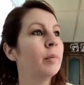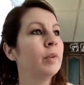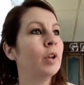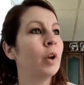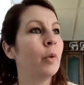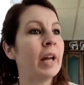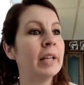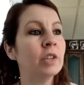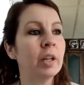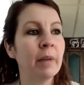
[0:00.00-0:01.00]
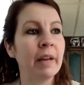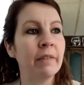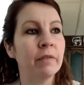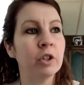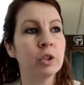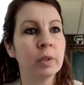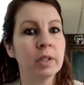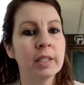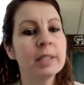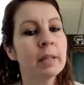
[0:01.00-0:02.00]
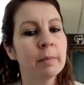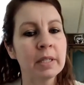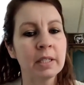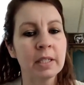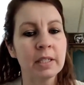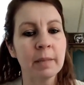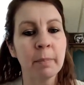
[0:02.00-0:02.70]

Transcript: you know, when I started my virtual assistant business,